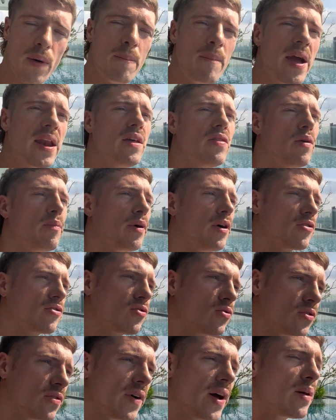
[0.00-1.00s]
Men in the
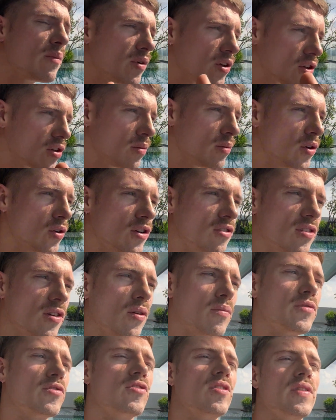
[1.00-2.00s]
personal development community,
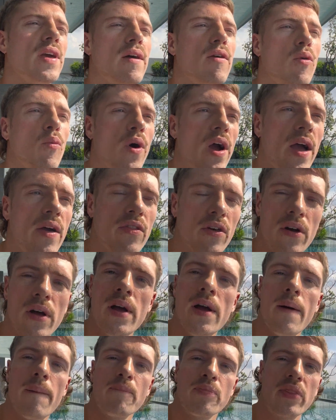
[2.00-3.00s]
obviously they're aware that
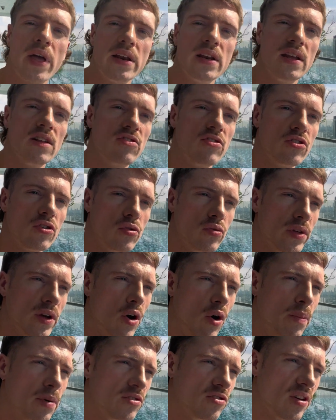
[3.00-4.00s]
they need to do the
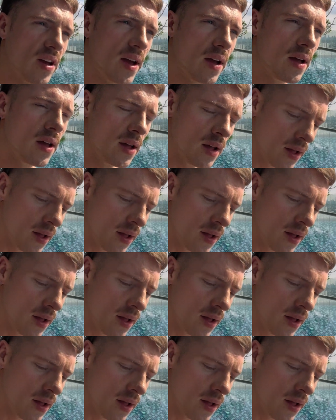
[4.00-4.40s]
opposite.